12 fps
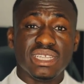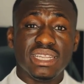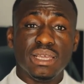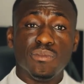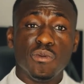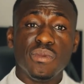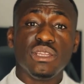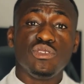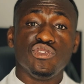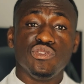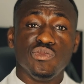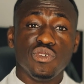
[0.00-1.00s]
And the moment
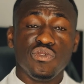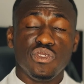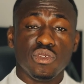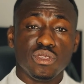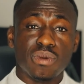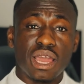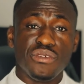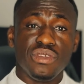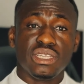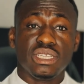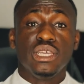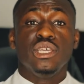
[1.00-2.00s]
you remove those
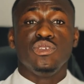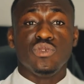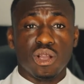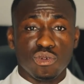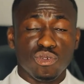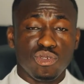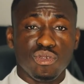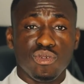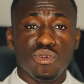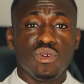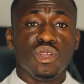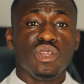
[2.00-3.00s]
barriers, you are good to
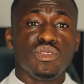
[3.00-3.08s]
go.